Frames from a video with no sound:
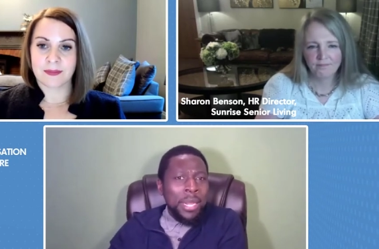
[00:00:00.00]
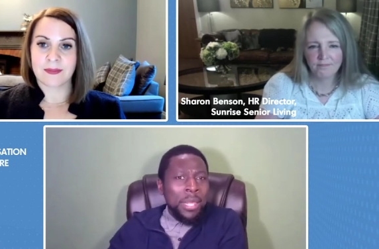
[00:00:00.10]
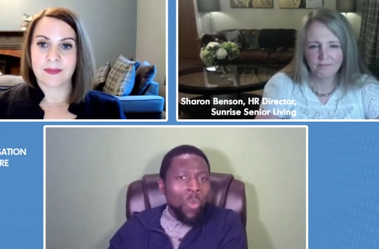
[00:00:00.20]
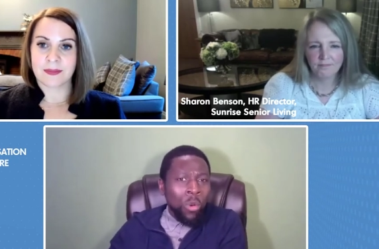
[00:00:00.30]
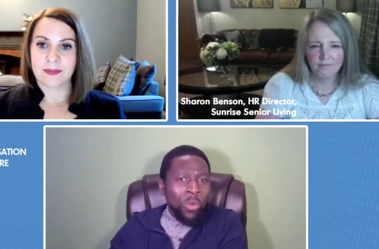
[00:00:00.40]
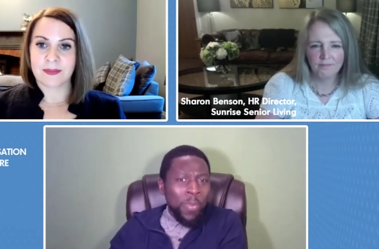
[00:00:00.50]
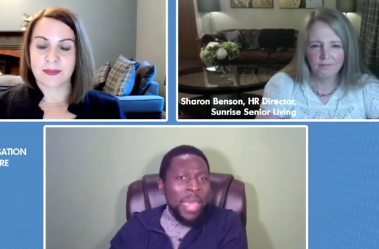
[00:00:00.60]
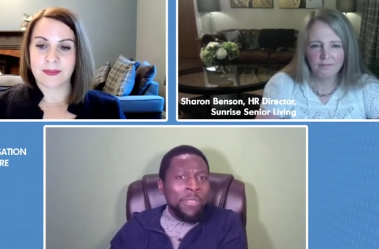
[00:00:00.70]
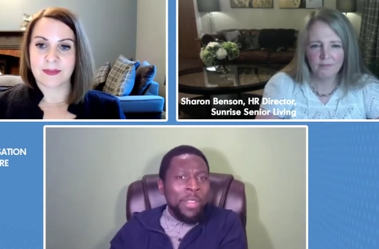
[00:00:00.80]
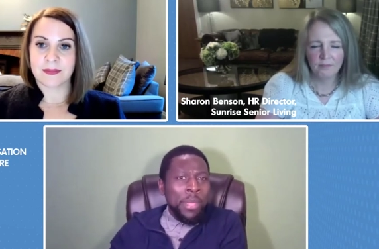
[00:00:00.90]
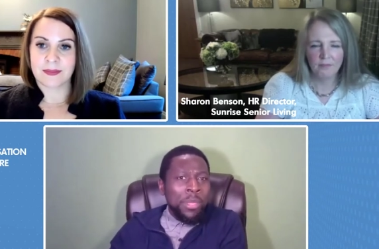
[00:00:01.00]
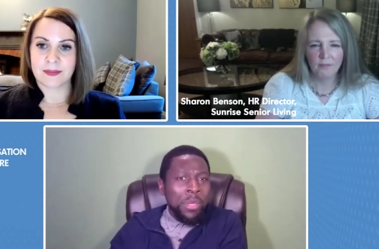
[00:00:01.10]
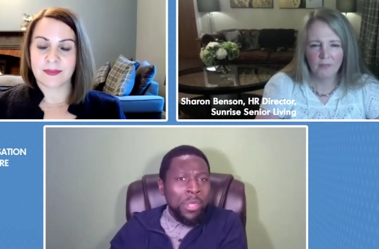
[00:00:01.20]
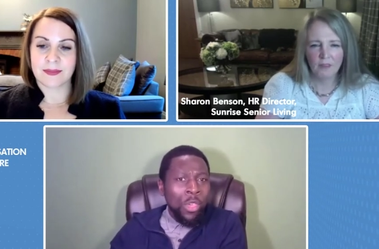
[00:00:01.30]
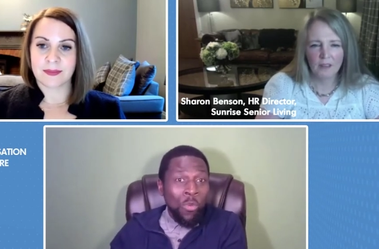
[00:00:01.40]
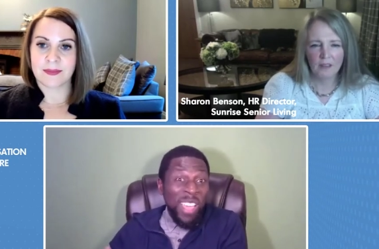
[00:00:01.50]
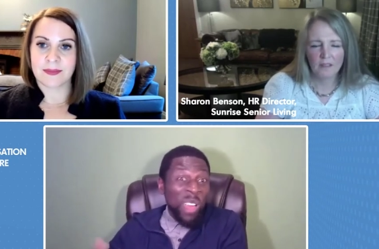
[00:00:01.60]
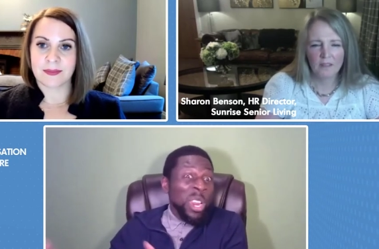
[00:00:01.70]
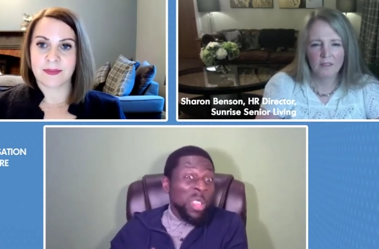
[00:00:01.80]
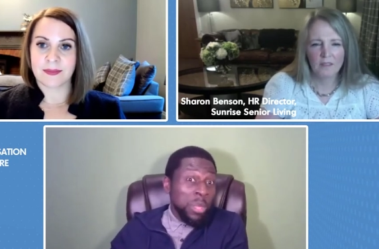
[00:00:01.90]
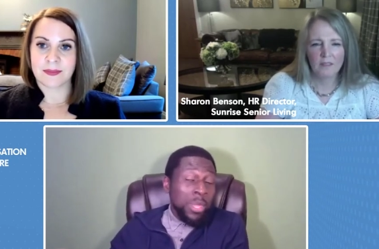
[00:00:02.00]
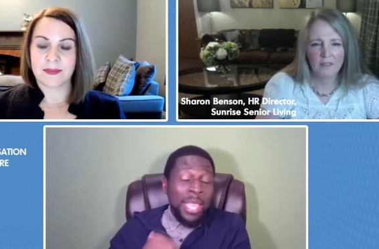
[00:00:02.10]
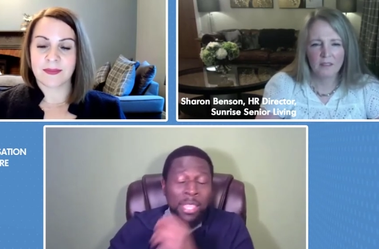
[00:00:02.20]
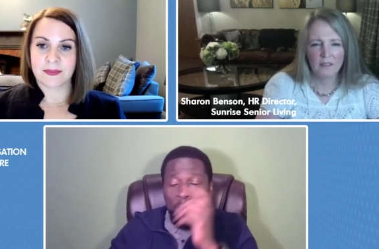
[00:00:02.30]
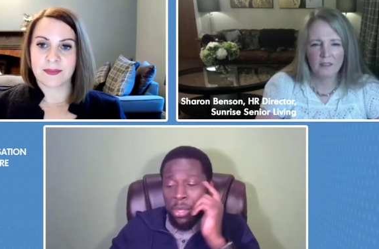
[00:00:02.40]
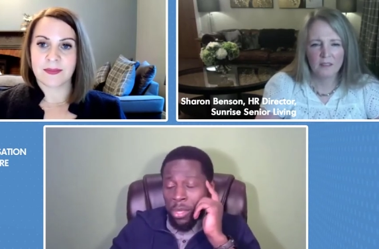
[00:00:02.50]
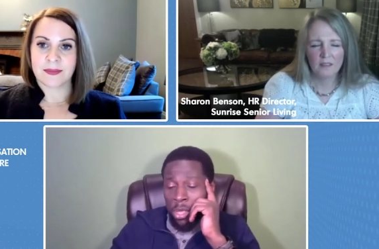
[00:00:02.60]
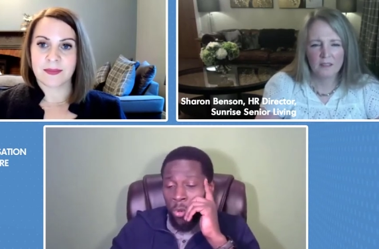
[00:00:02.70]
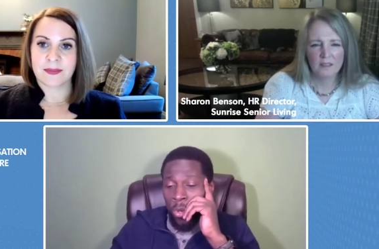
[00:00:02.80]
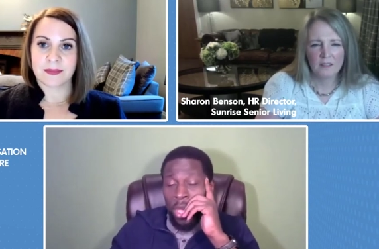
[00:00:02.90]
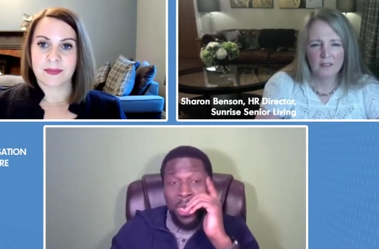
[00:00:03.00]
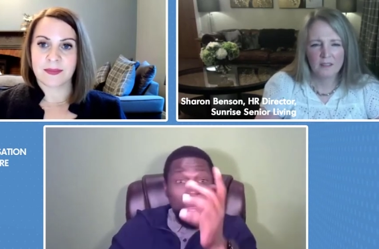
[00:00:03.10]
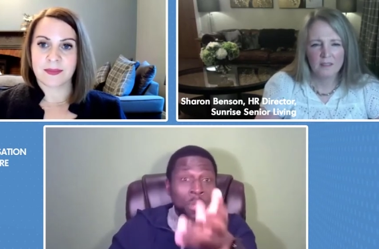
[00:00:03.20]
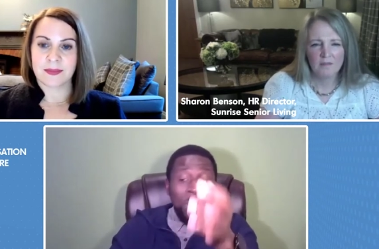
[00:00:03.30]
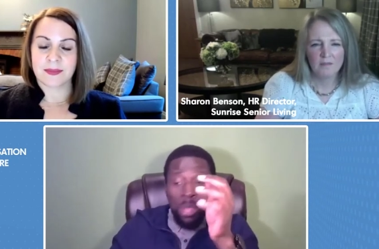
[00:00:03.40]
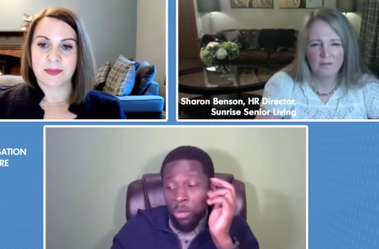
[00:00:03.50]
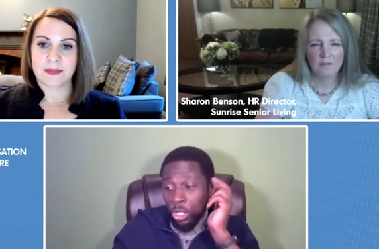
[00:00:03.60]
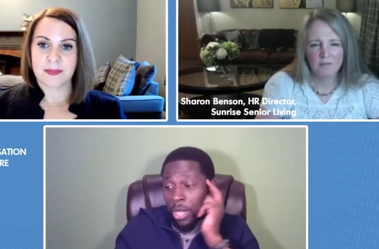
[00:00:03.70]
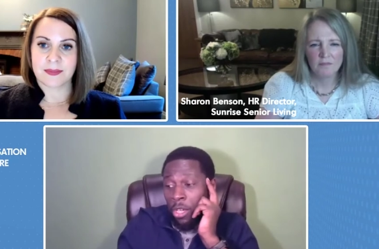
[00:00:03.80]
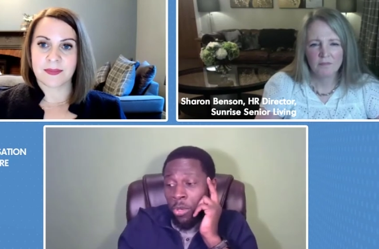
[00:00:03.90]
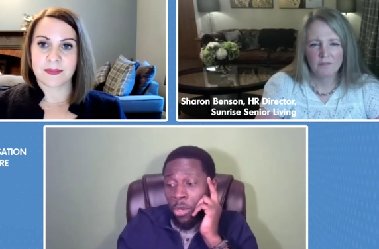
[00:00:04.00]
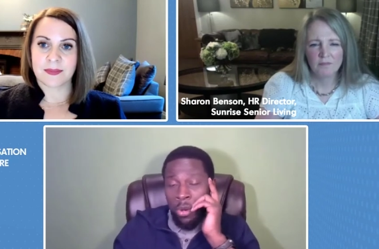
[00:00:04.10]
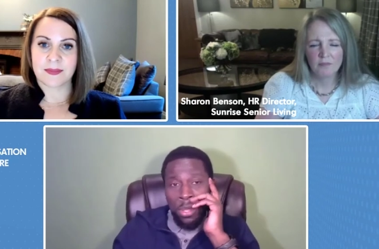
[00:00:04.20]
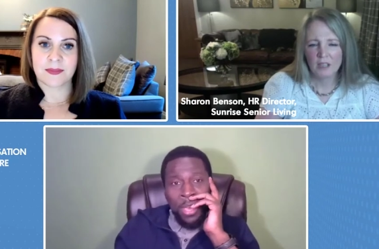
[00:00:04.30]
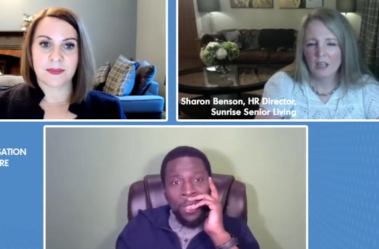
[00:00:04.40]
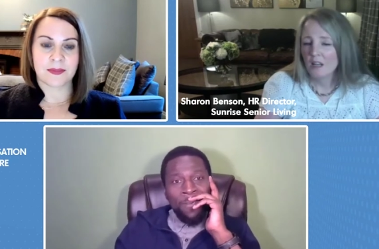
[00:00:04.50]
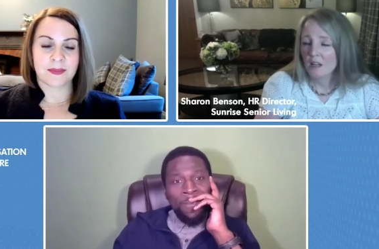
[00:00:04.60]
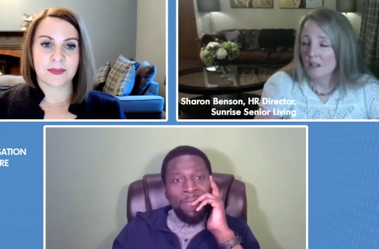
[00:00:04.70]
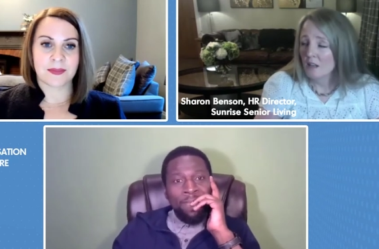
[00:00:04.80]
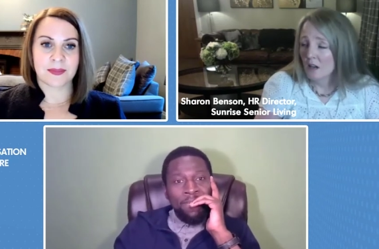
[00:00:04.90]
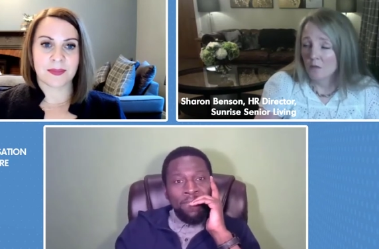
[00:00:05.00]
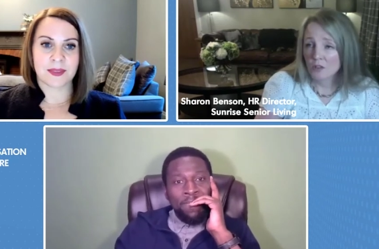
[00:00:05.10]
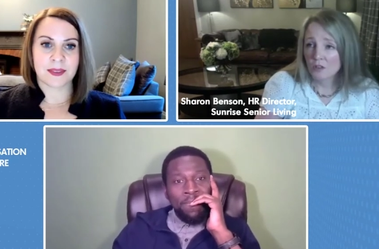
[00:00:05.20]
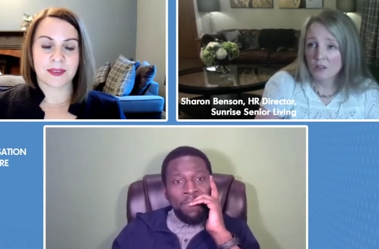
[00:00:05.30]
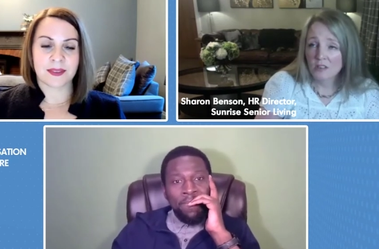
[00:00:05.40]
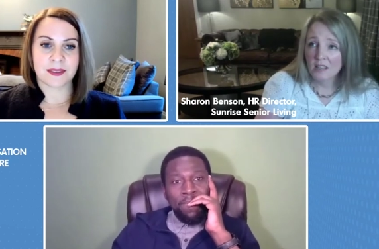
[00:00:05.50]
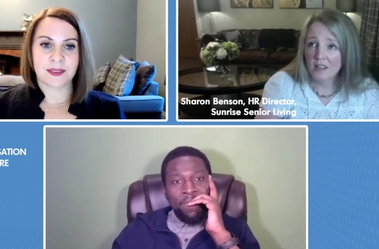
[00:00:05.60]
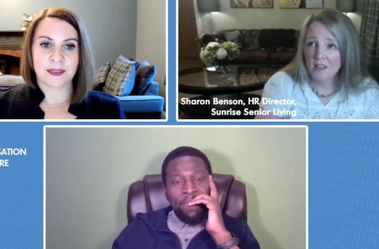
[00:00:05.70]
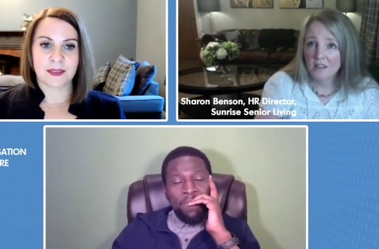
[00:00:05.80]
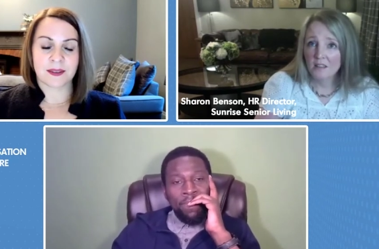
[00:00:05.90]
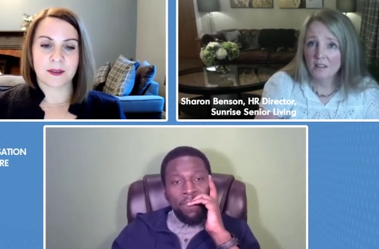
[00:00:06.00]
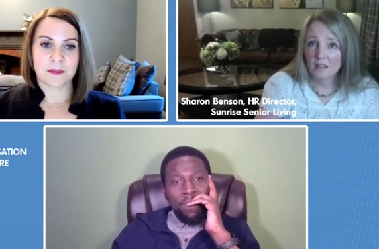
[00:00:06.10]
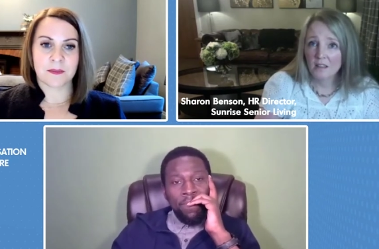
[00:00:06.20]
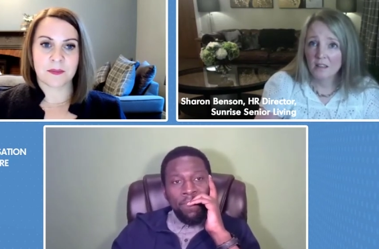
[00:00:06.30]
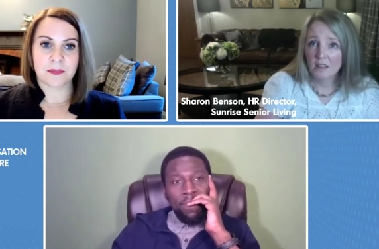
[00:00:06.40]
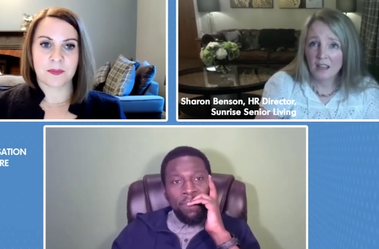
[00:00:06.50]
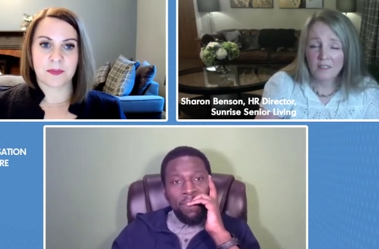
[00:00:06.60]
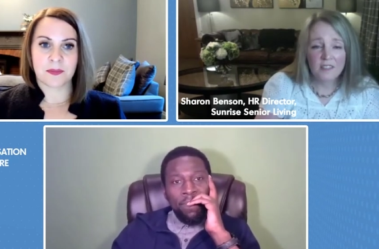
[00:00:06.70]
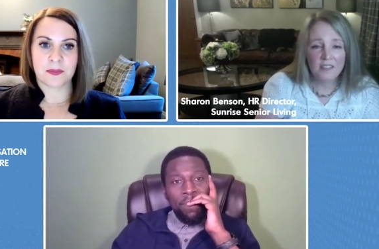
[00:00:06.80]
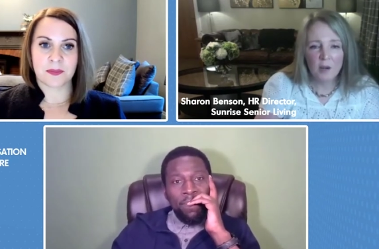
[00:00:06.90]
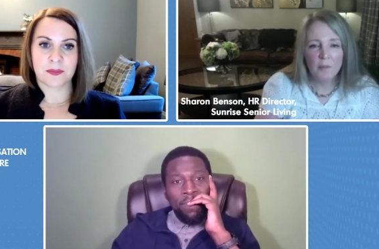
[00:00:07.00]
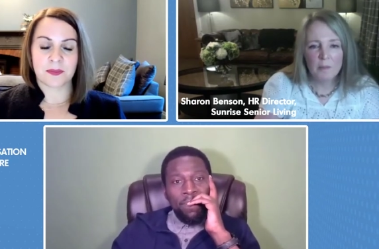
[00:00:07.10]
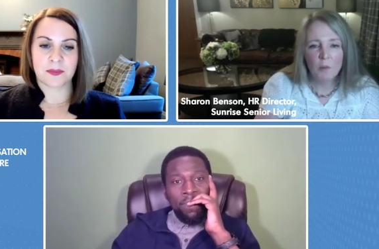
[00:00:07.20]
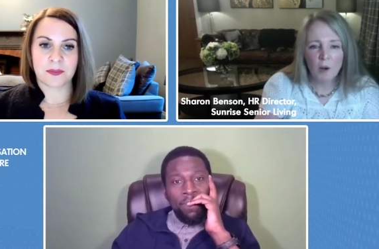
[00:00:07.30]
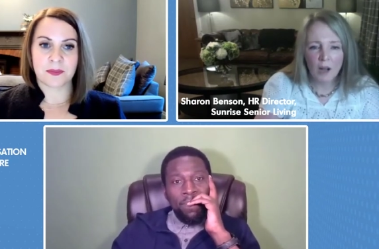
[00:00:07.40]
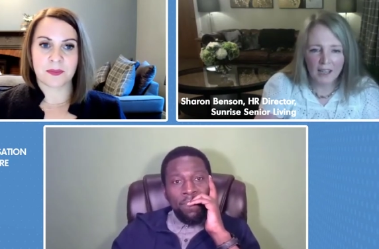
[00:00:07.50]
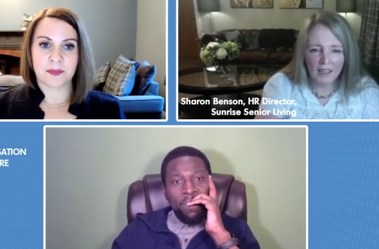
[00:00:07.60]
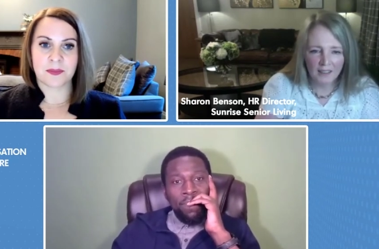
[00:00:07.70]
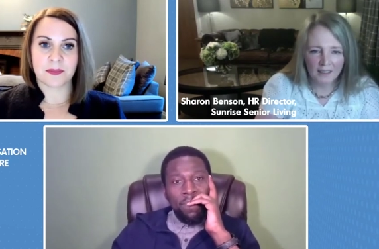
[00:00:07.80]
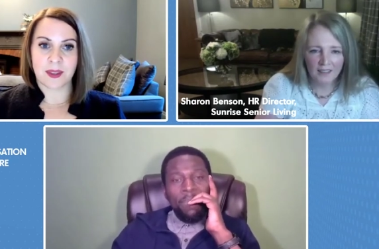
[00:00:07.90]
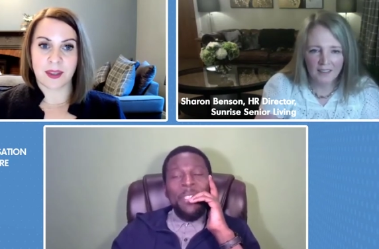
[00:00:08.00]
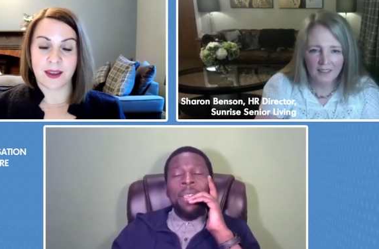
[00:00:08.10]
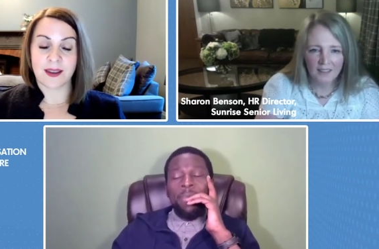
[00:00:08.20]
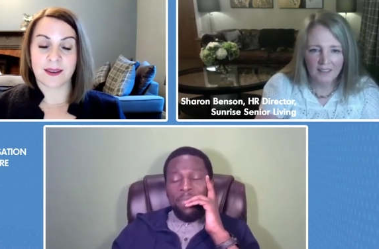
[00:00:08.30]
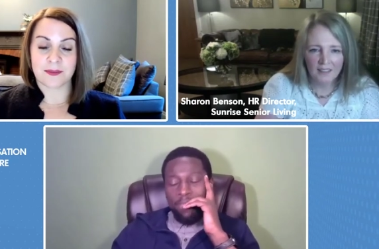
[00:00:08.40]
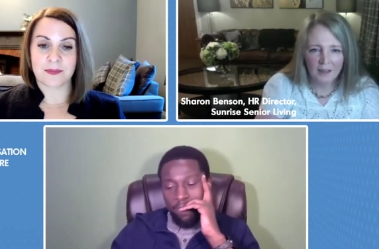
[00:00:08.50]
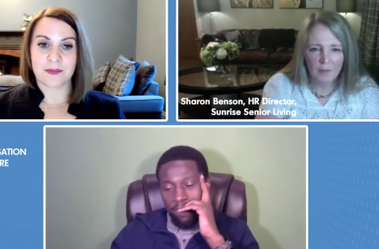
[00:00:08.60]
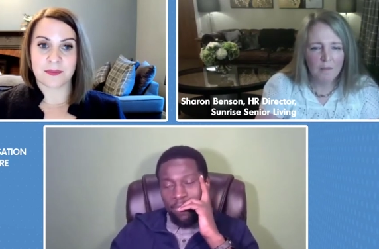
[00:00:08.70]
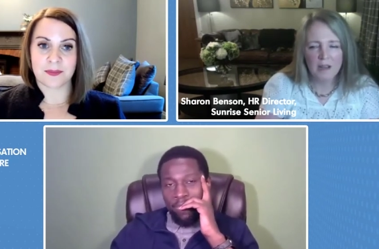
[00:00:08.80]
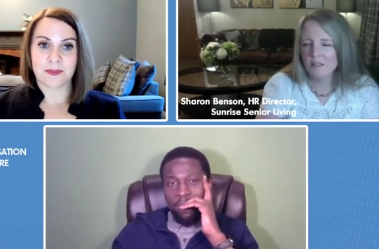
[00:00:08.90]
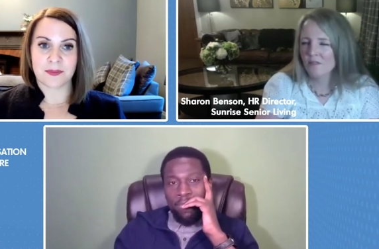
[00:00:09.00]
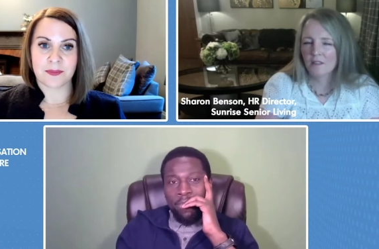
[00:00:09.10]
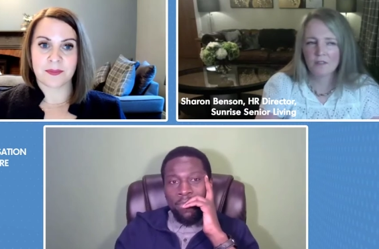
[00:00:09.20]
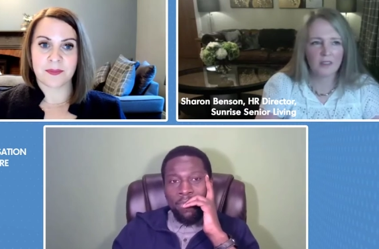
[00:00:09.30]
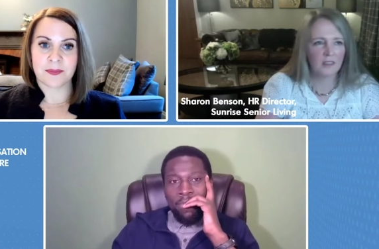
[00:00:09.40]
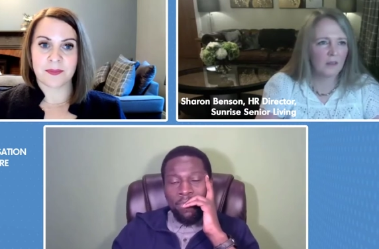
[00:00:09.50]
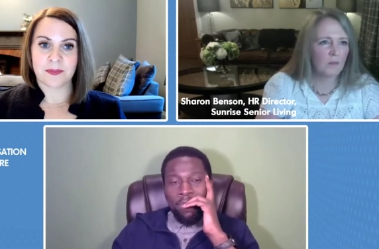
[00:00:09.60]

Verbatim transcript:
Speaker 1: this is what's best for the business without really understanding the business. So, yeah, sorry, sorry, Sharon, go on. You're going to say.
Speaker 2: No, I was just going to say that you have to tell people why. Yeah. I'm a massive advocate, and